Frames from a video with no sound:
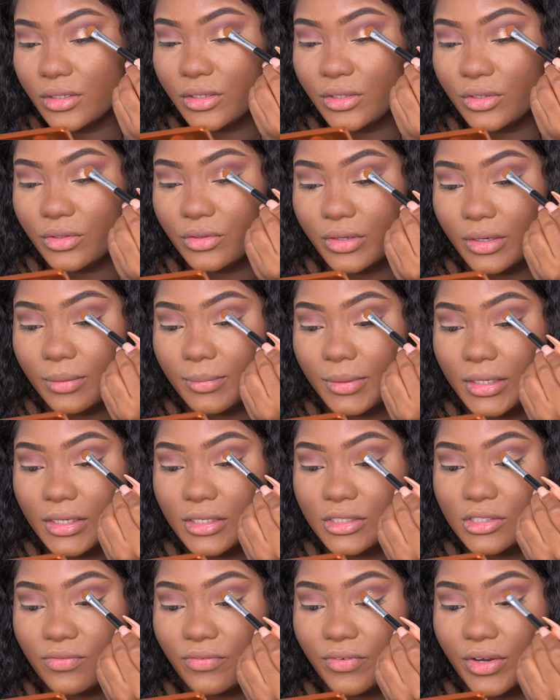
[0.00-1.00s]
You know what I mean?
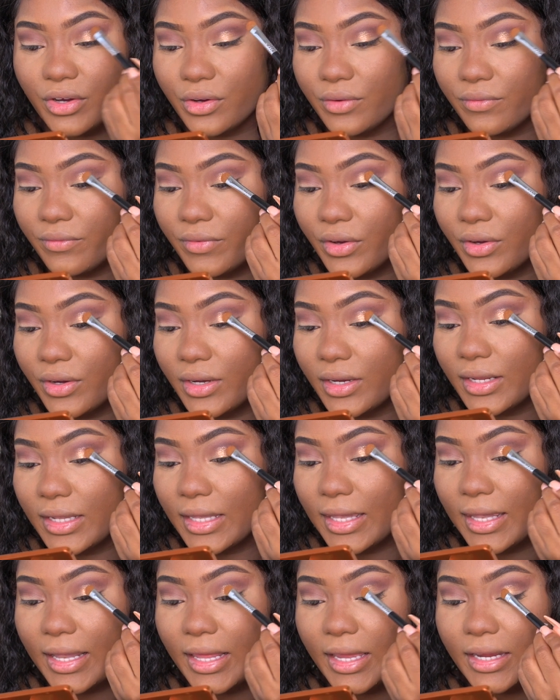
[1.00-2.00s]
It's very, very
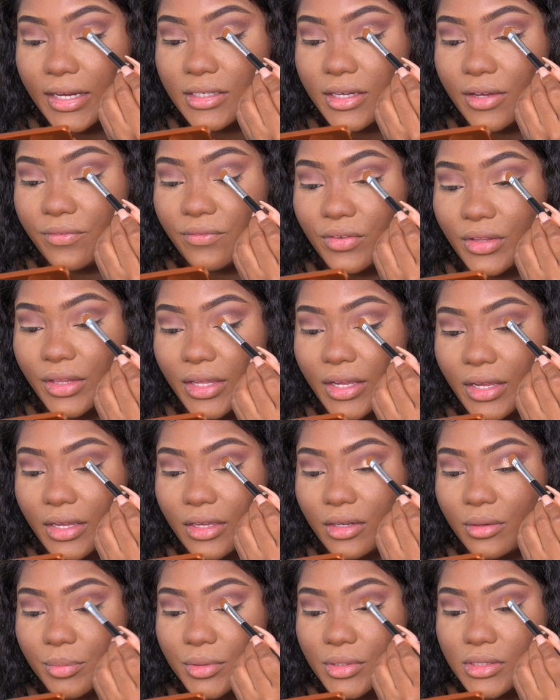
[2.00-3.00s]
light. I feel like I
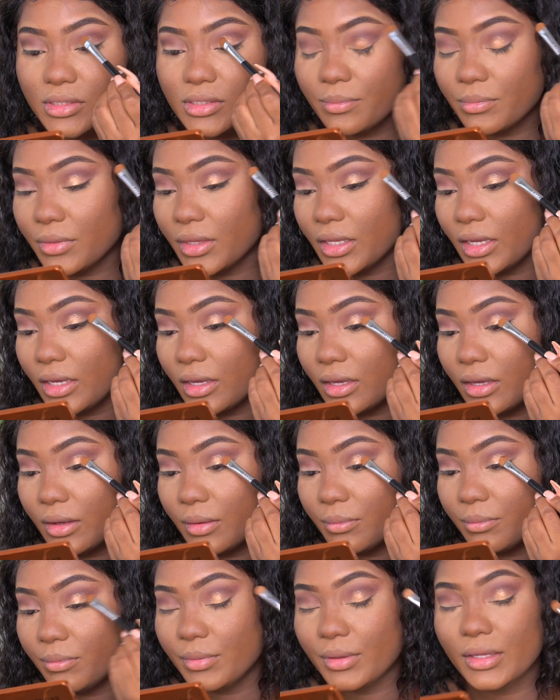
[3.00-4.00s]
could have put something
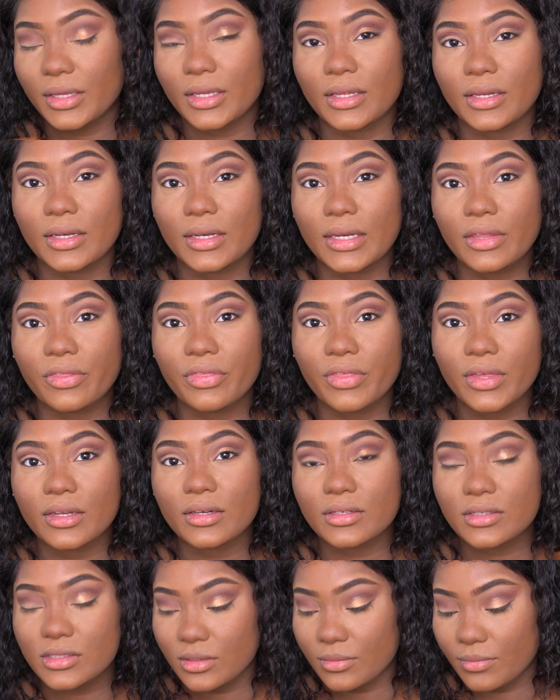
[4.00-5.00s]
beneath
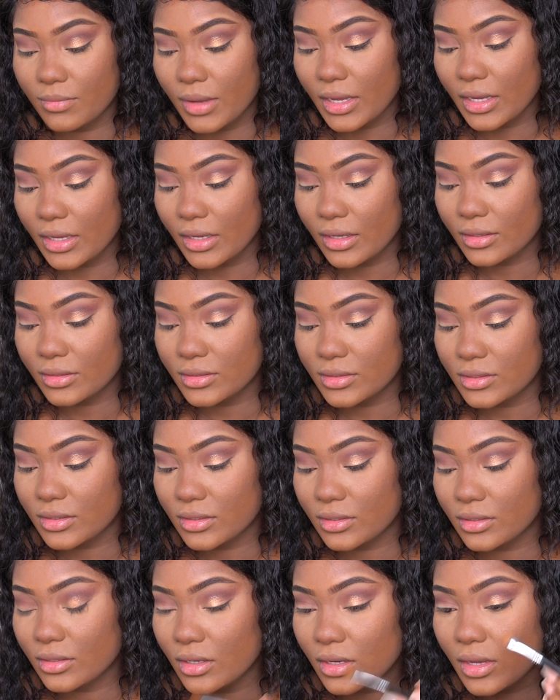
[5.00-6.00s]
it to make
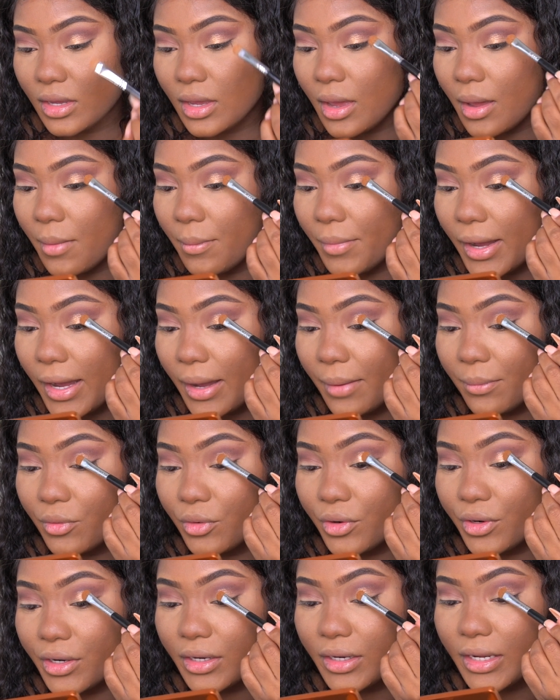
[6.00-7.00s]
it pop
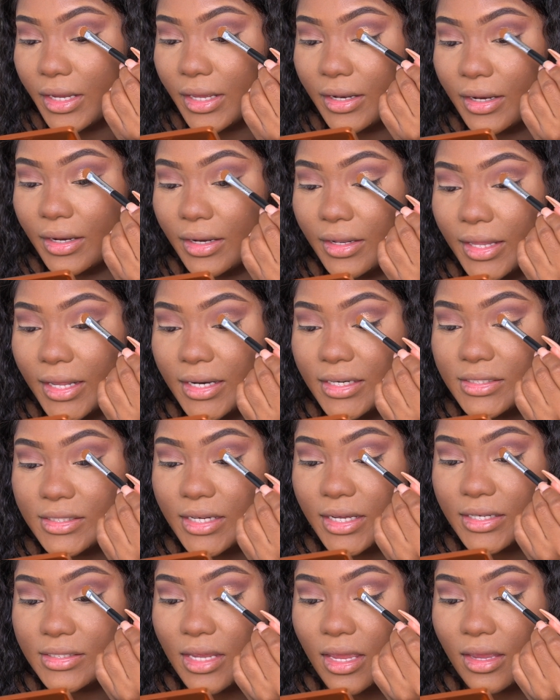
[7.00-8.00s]
more, and that is
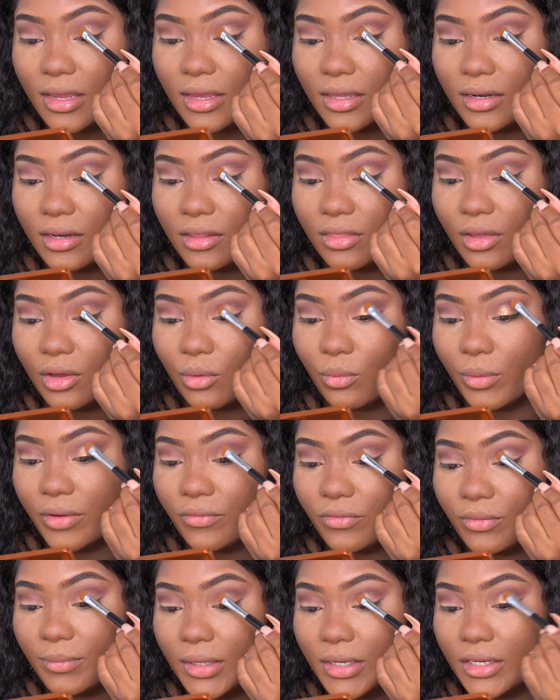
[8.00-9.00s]
not taking anything
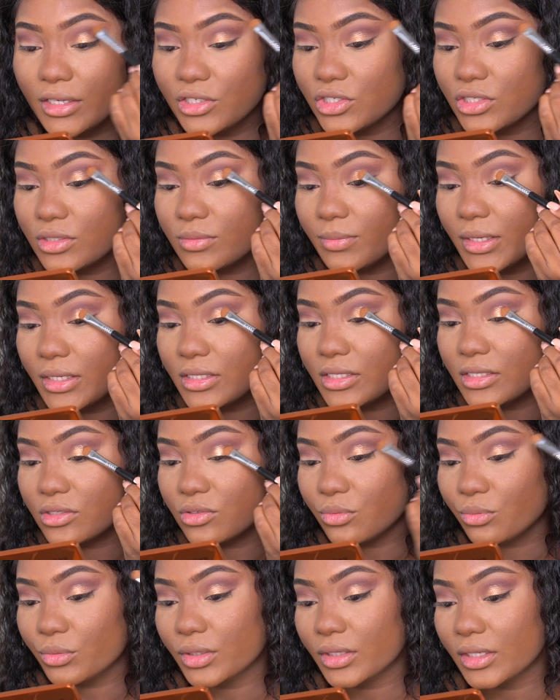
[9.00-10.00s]
away from it. It just means
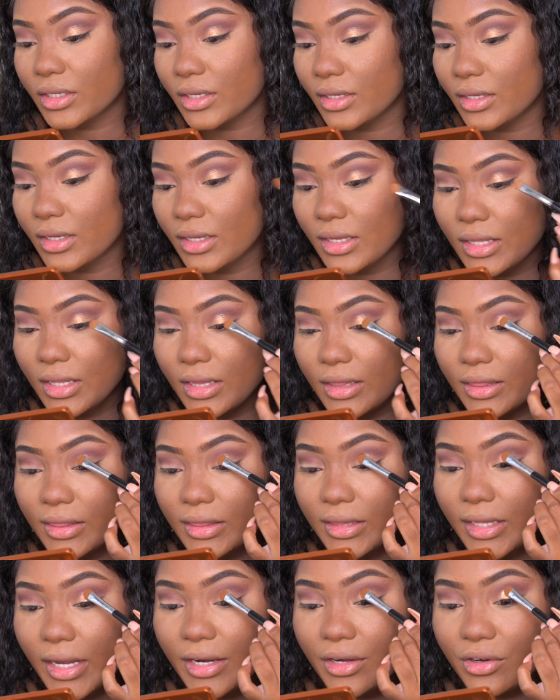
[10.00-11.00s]
it's a really
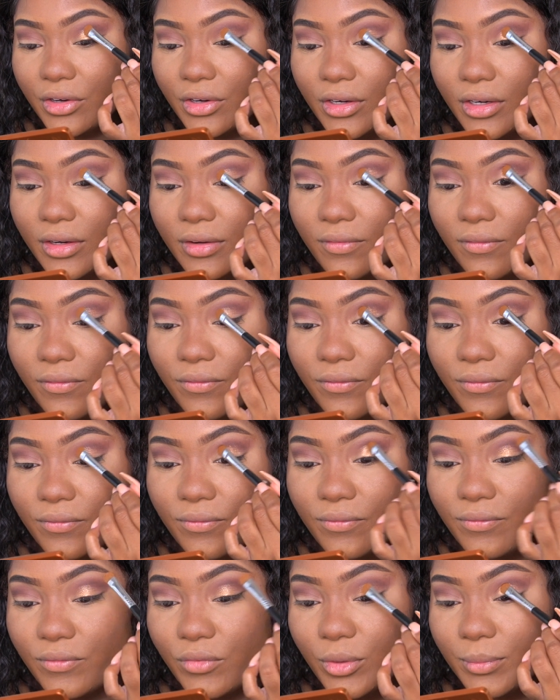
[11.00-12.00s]
lighter
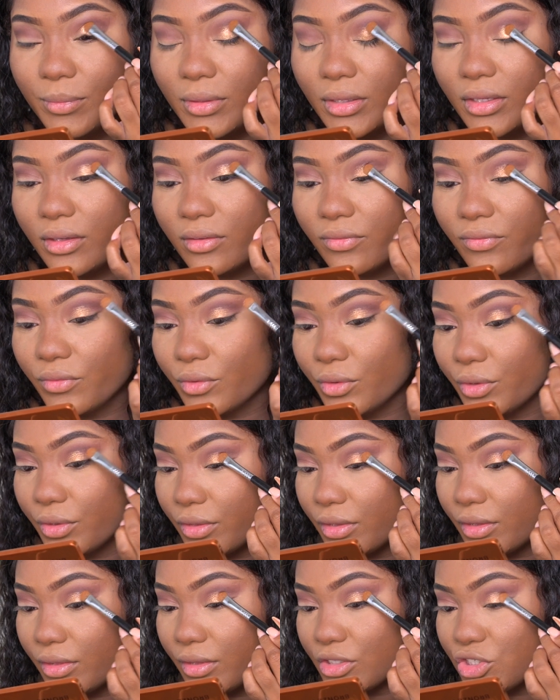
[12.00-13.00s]
formula
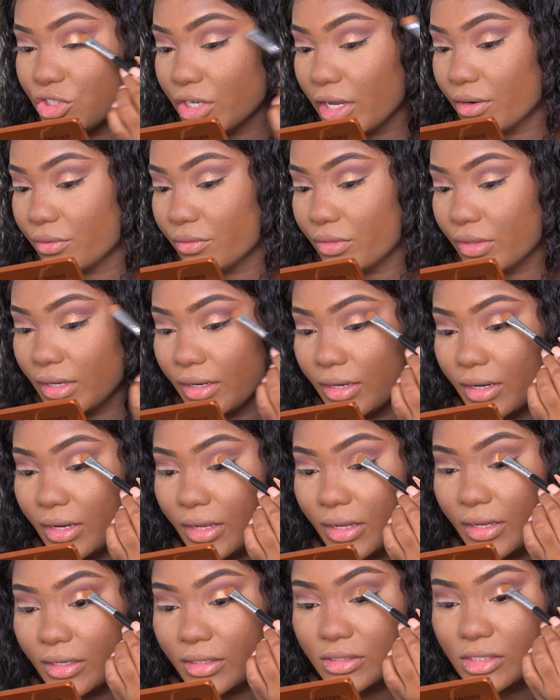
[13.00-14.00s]
for the shadow than
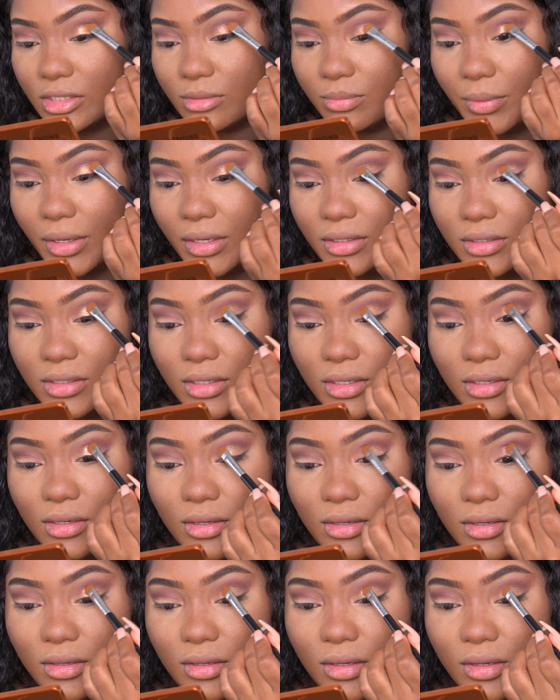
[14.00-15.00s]

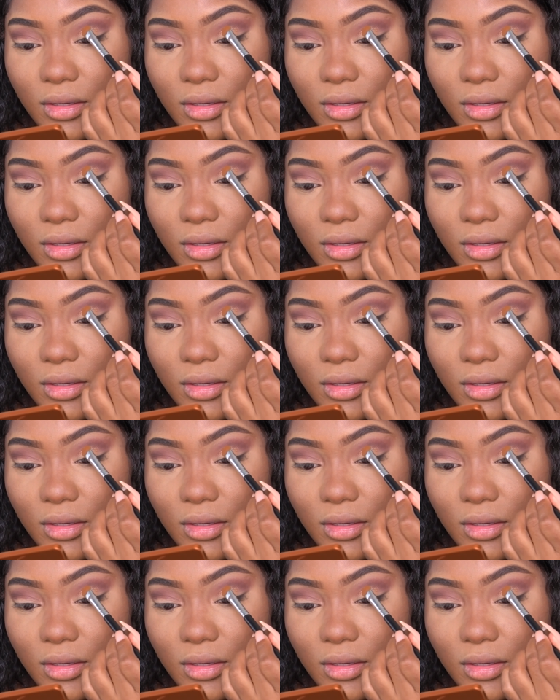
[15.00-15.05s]
expected.